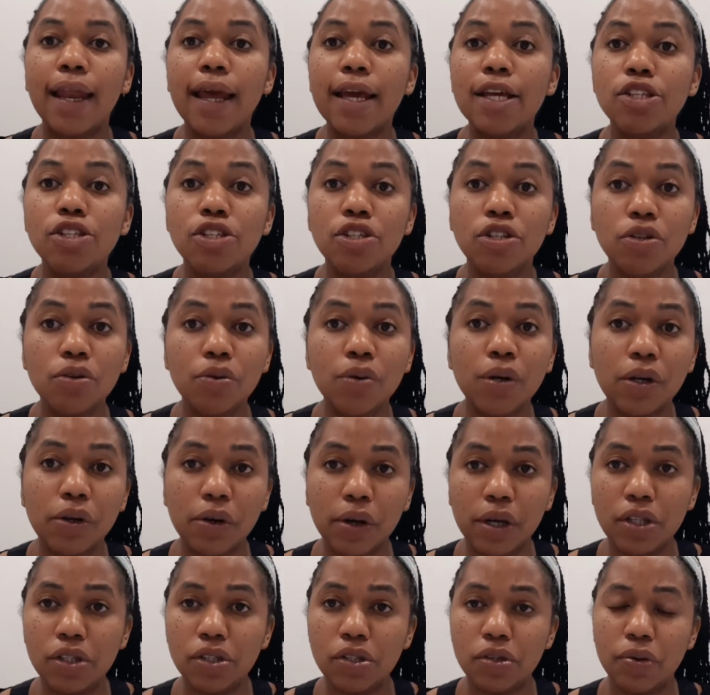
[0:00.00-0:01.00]
As you are
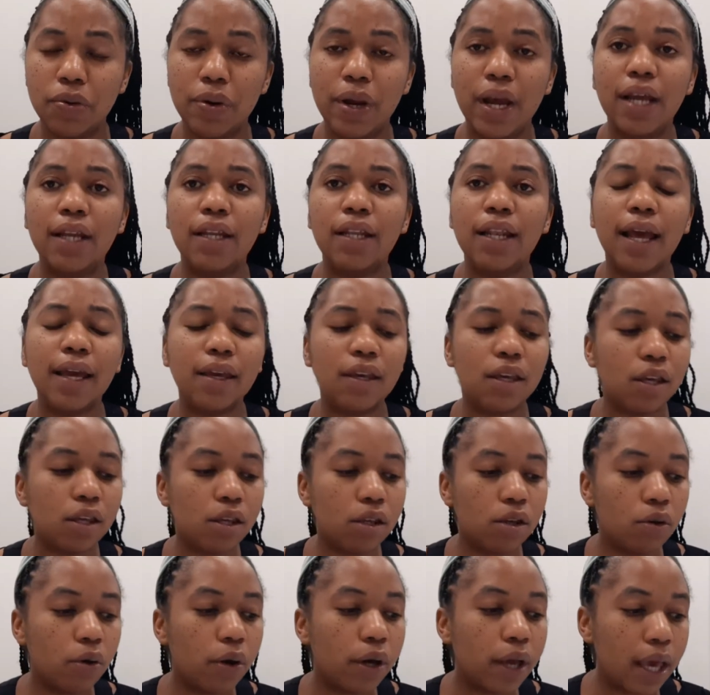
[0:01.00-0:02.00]
going to write, like,
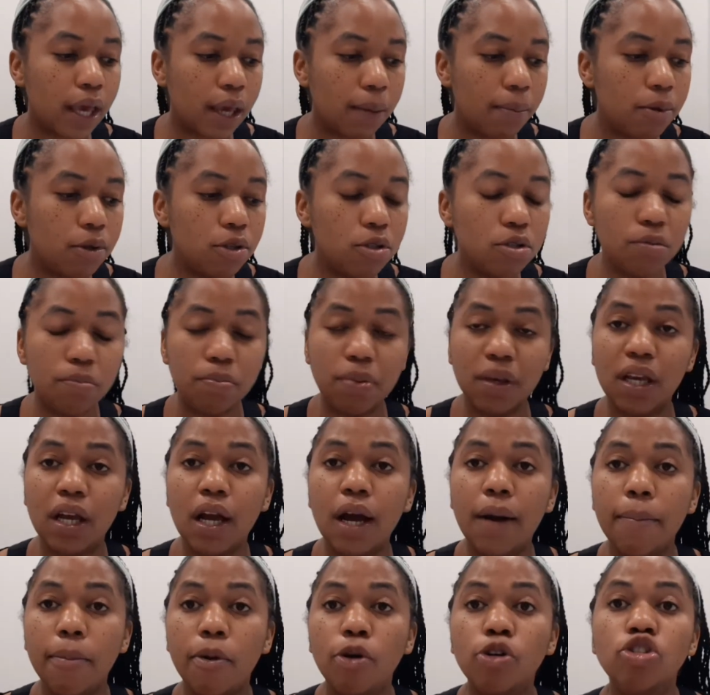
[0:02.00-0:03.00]
you are able to pick
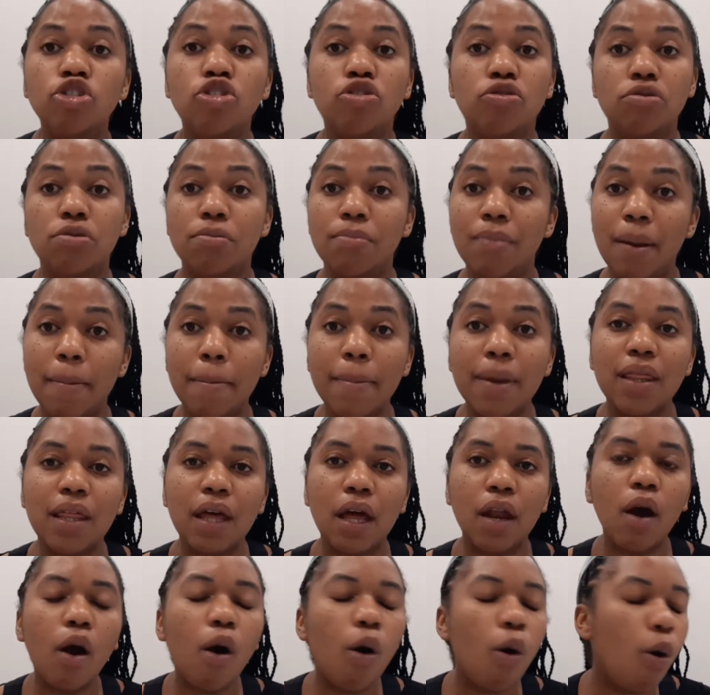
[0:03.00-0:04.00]
up or to remember that,
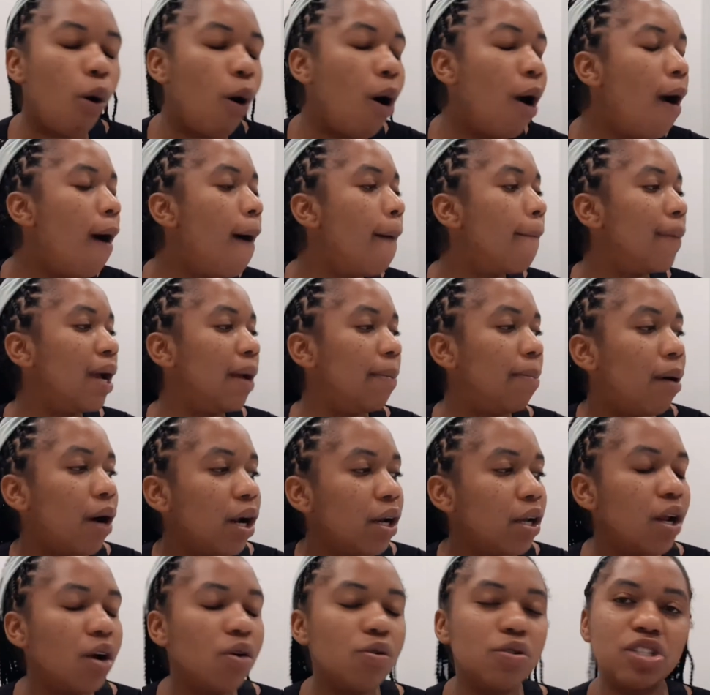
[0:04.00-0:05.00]
oh, my
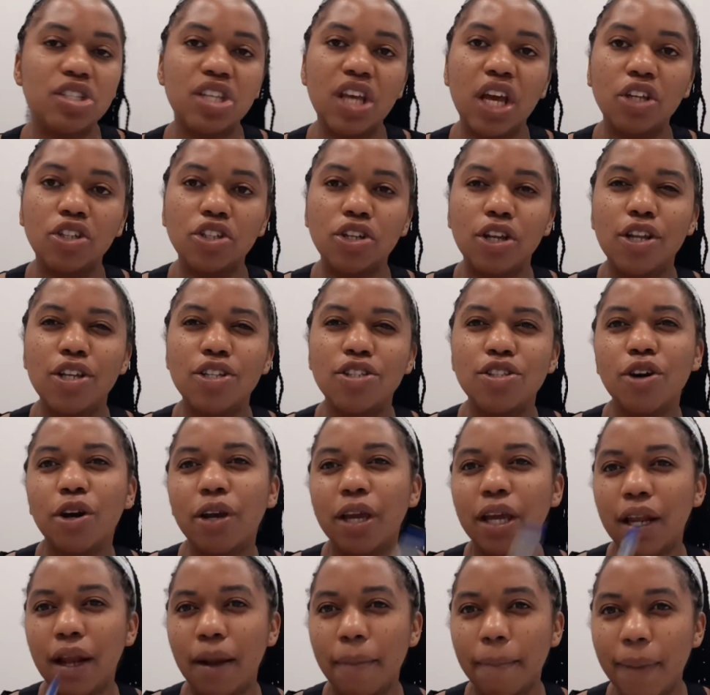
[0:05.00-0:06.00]
partner was actually
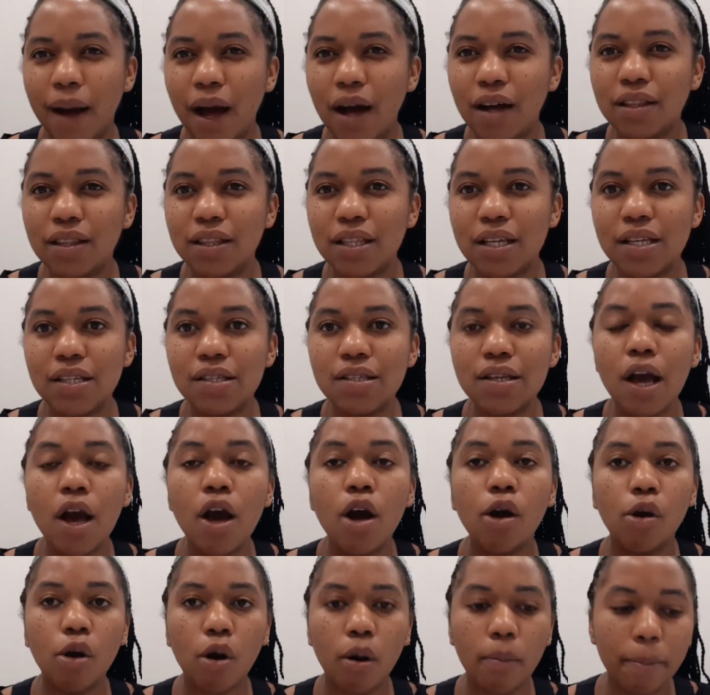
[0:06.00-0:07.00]
talking about this,
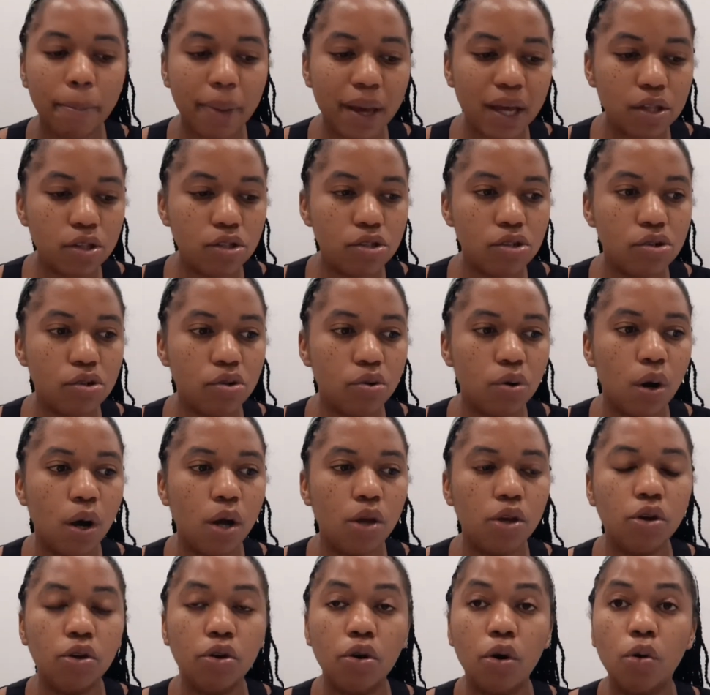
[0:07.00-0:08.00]
compared to
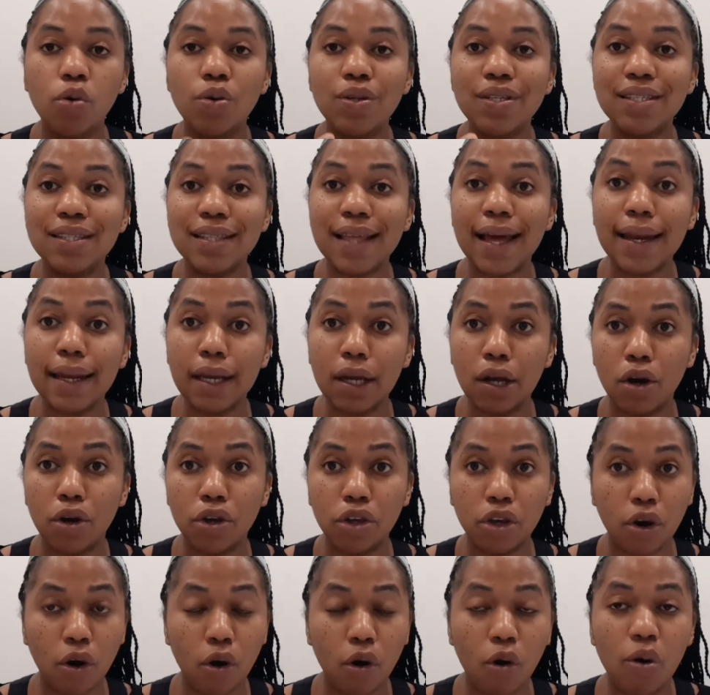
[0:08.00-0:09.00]
studying on
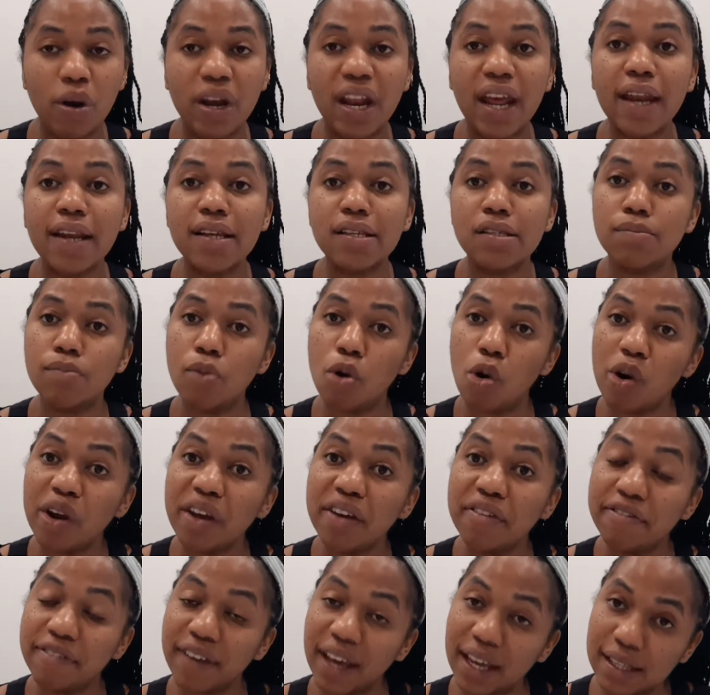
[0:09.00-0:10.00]
your own. It is more
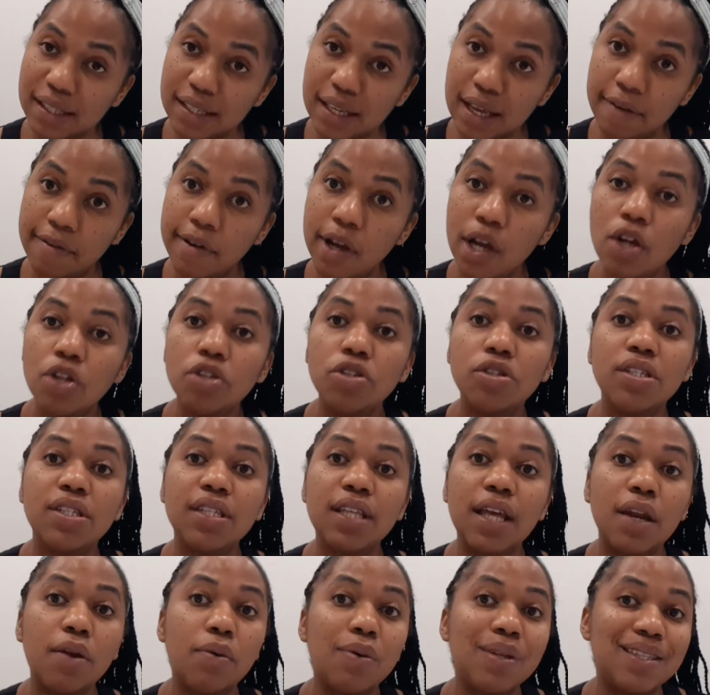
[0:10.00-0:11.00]
effective to
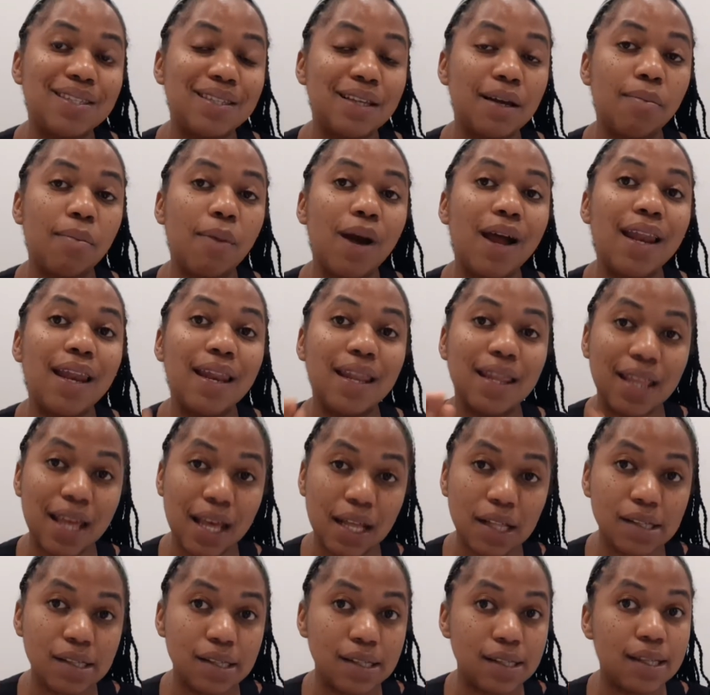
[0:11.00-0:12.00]
study with someone
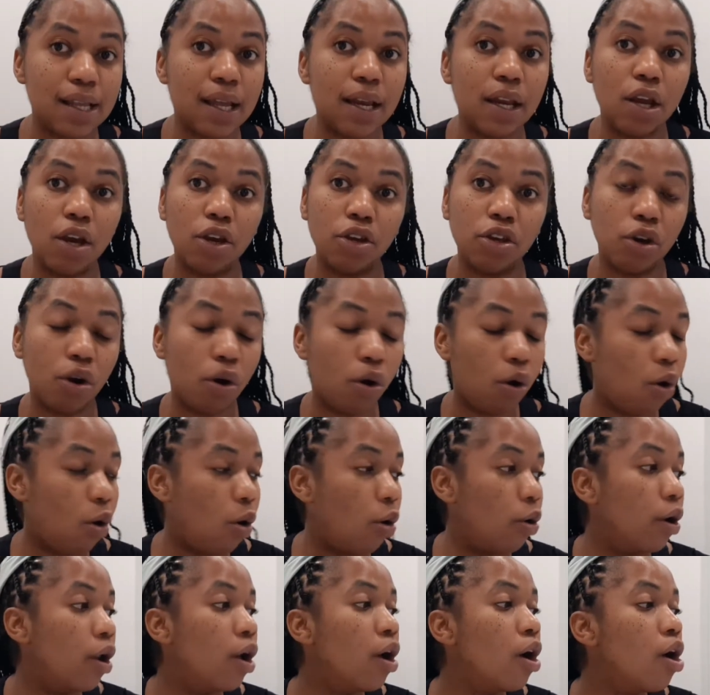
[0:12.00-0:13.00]
than to study on your own.
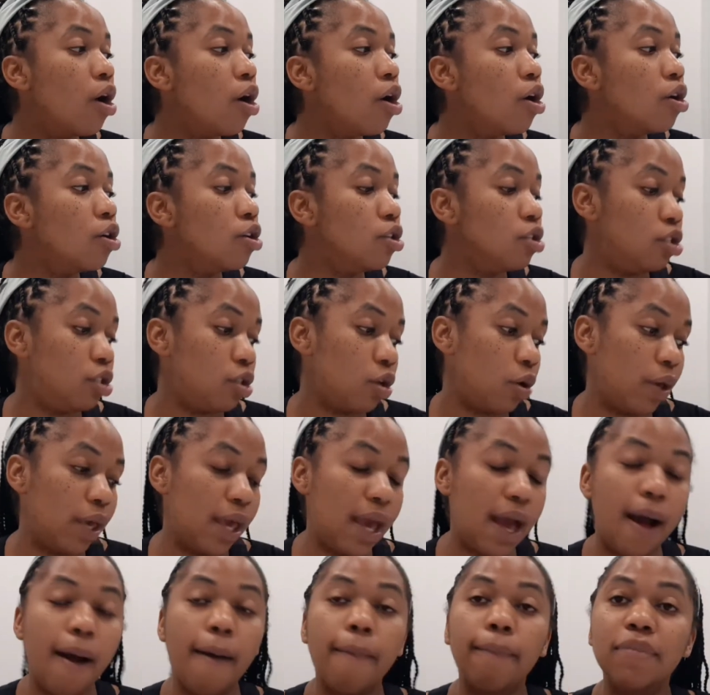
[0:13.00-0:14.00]
So
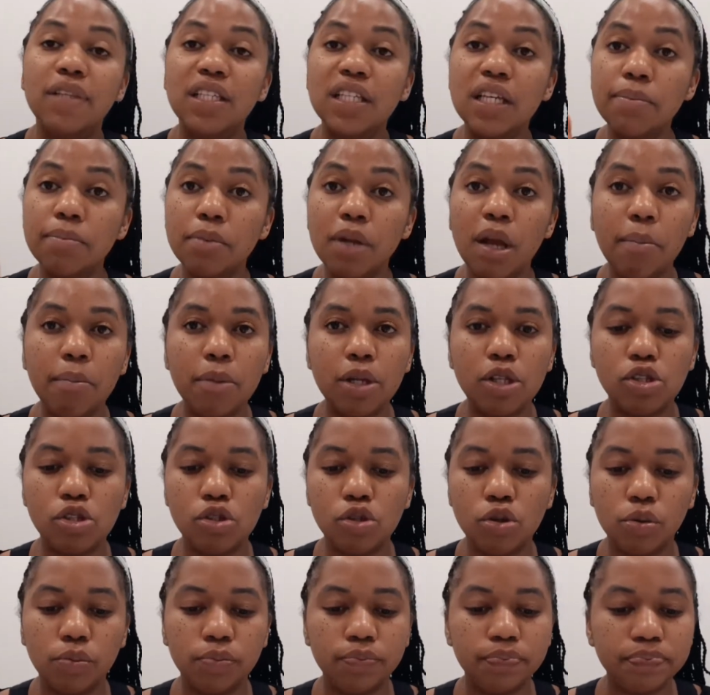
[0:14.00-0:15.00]
yeah, tip number
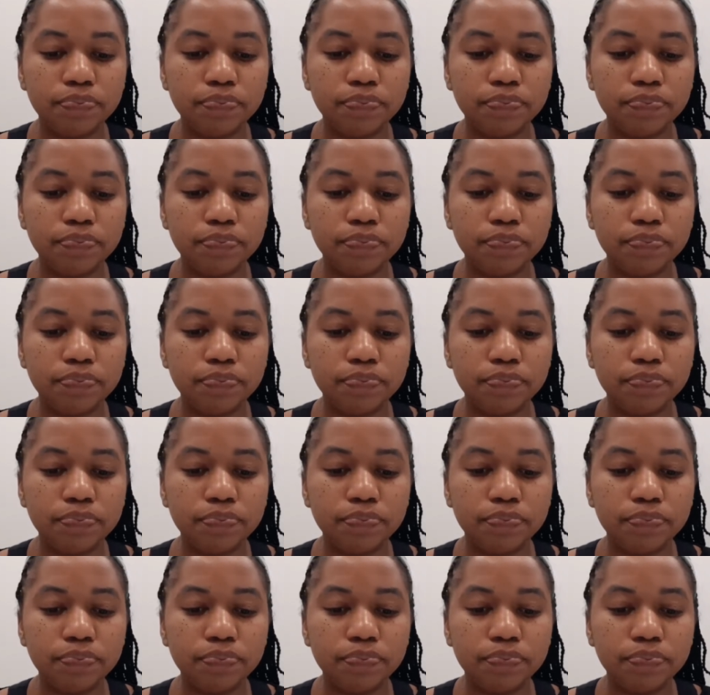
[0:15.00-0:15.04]
two,